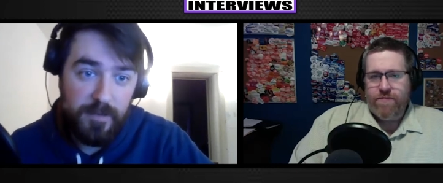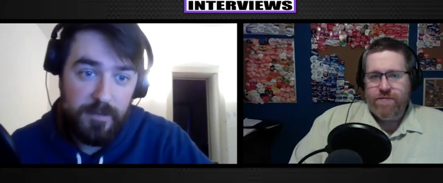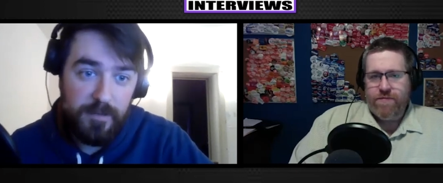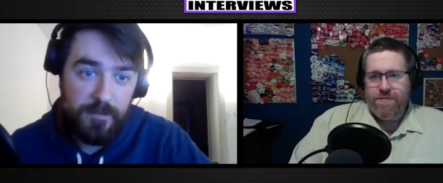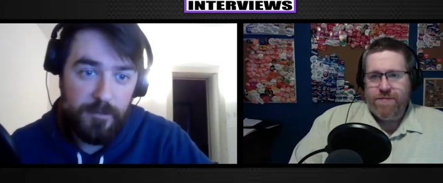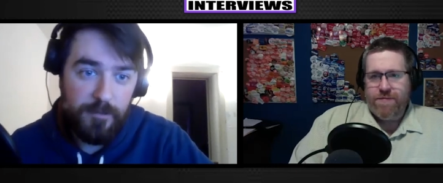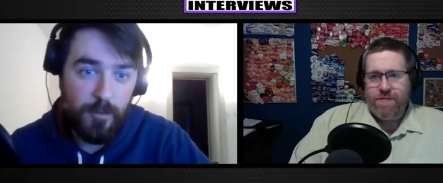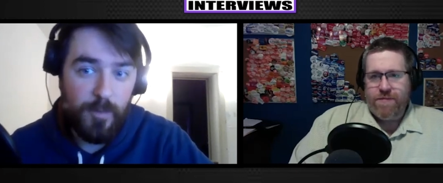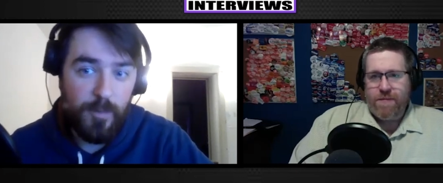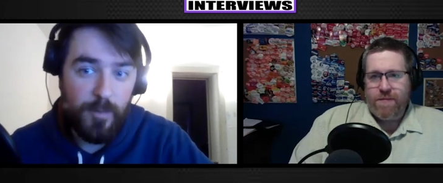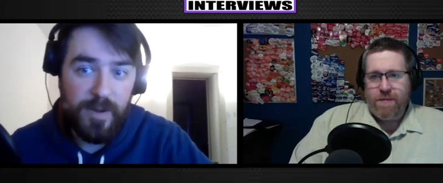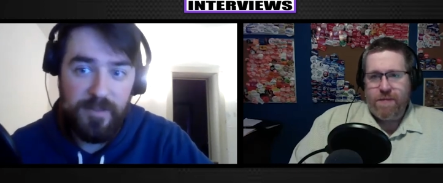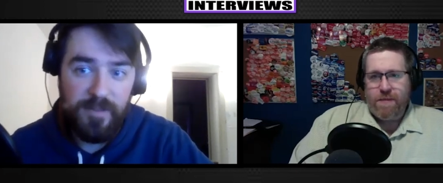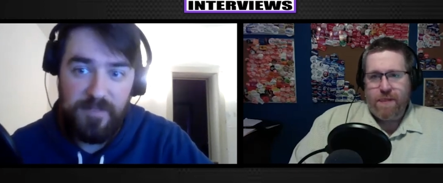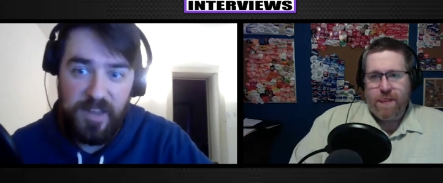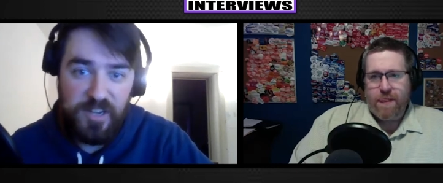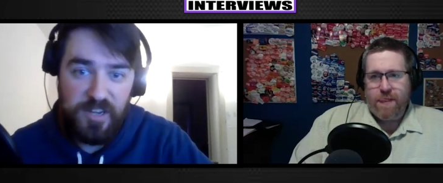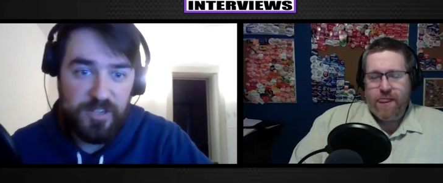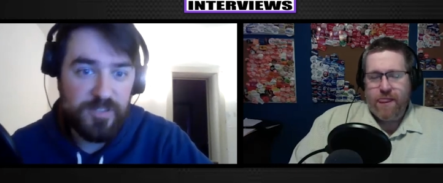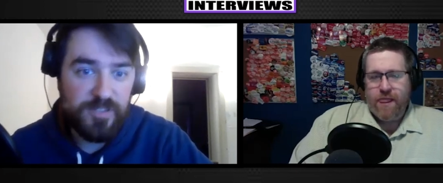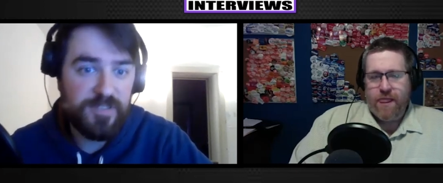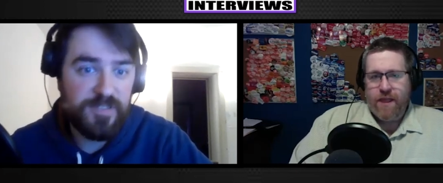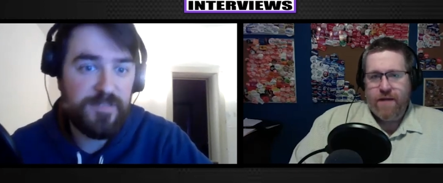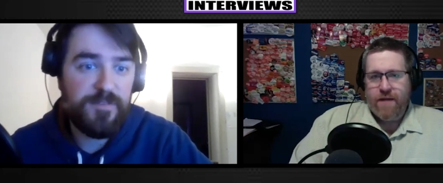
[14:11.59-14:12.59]
Speaker 1: for when
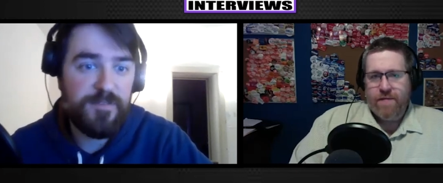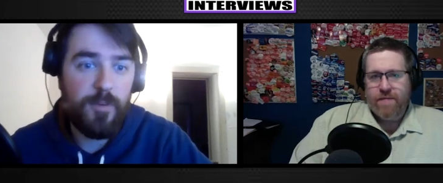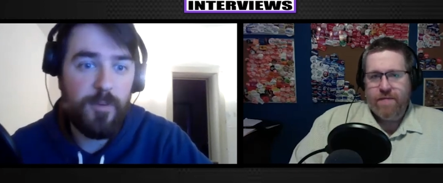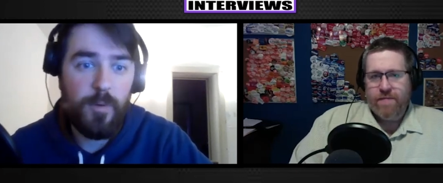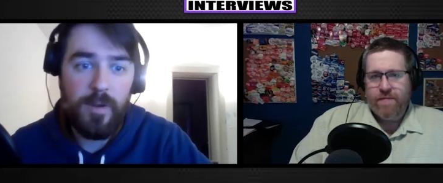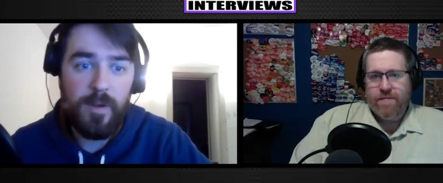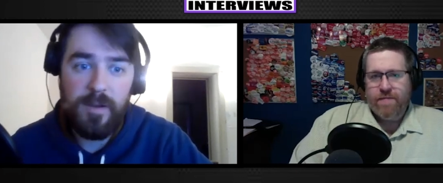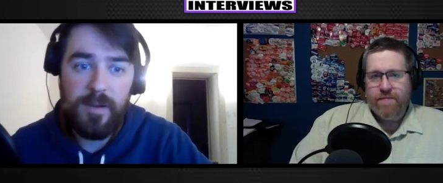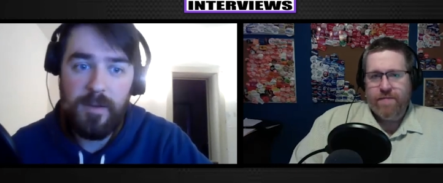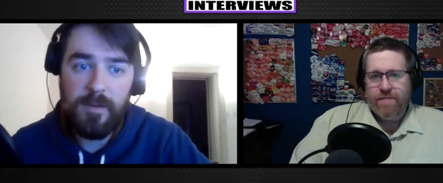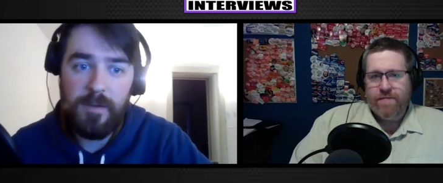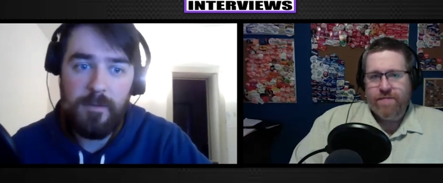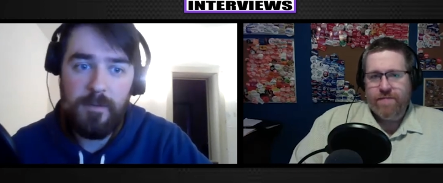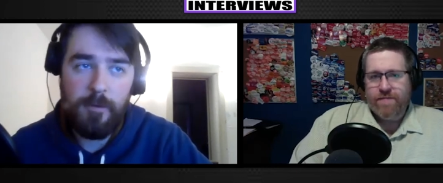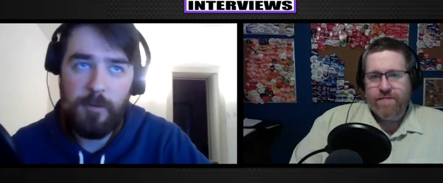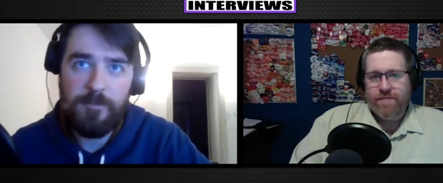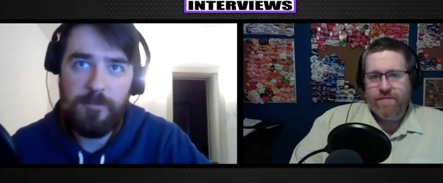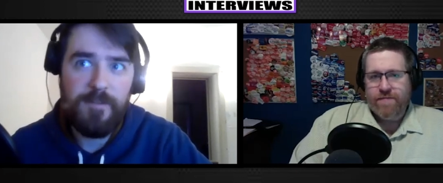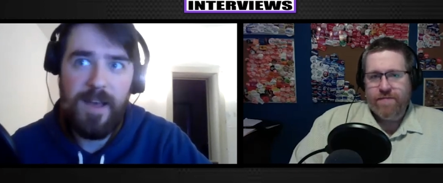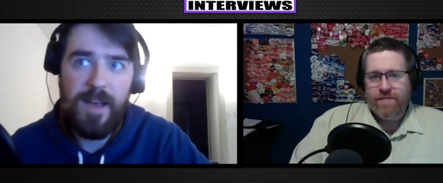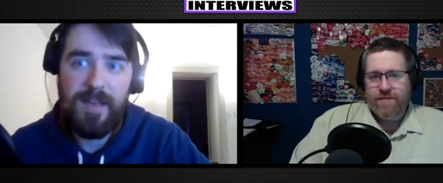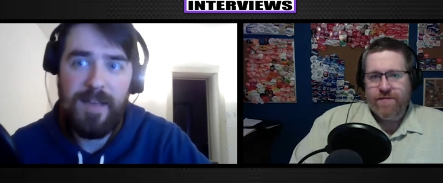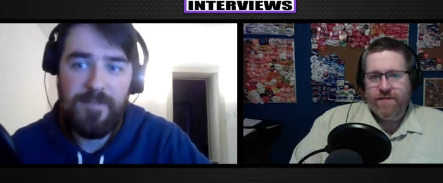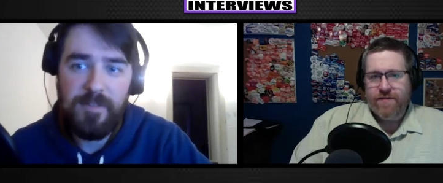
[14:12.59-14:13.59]
Avengers four or
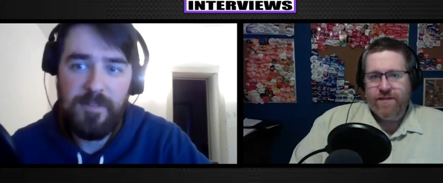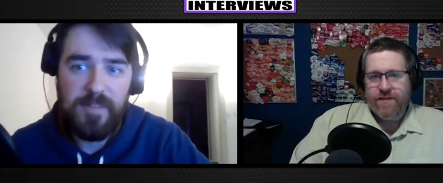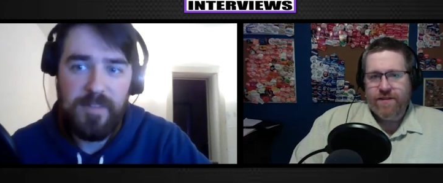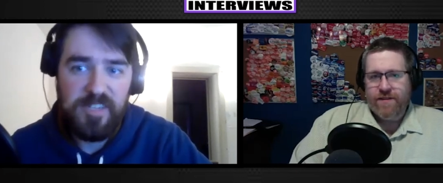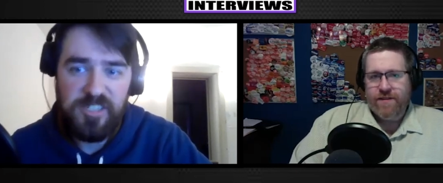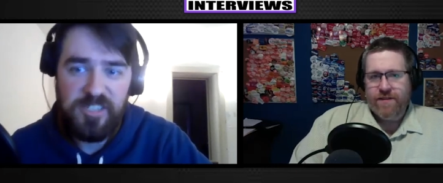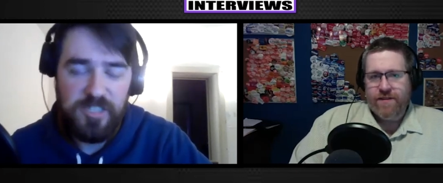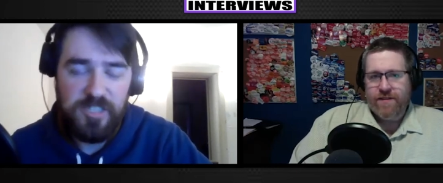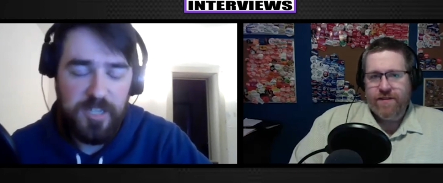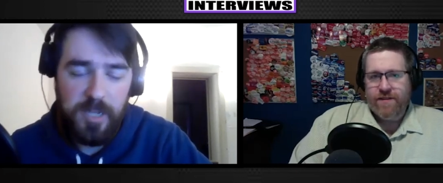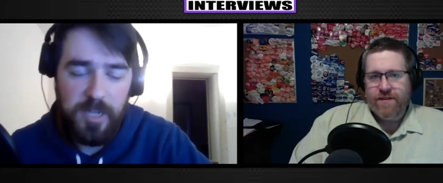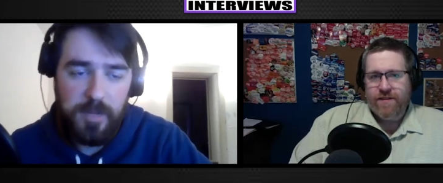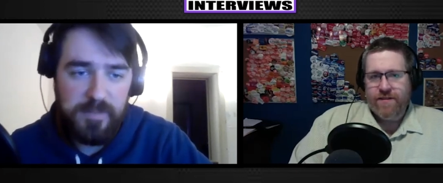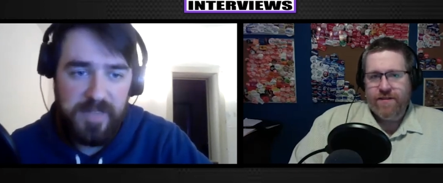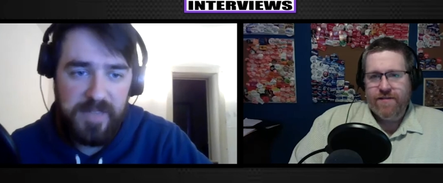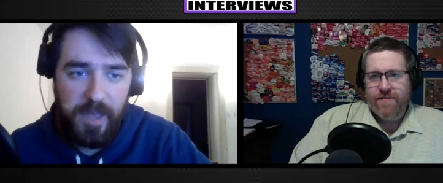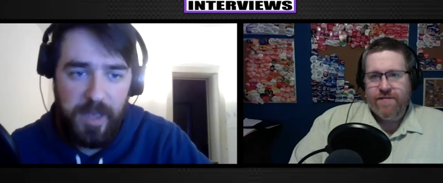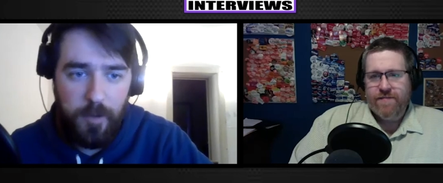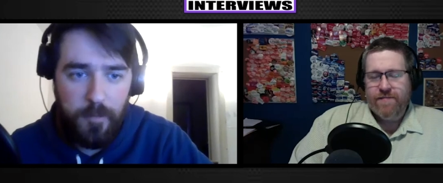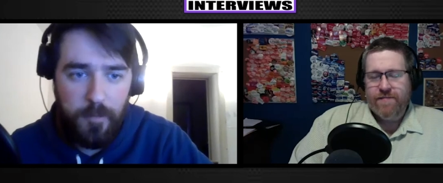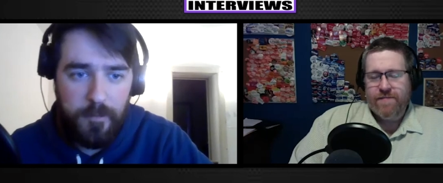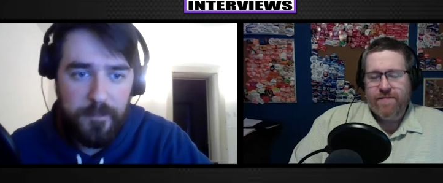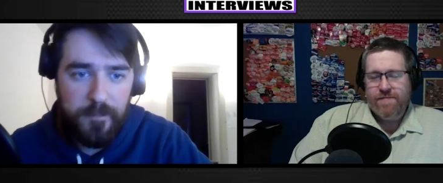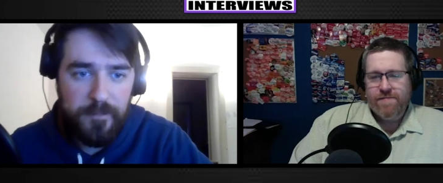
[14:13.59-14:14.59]
five eventually comes
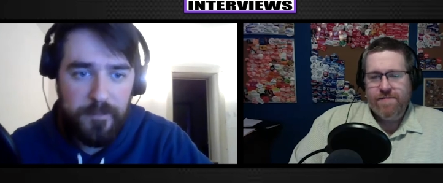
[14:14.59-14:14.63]
out.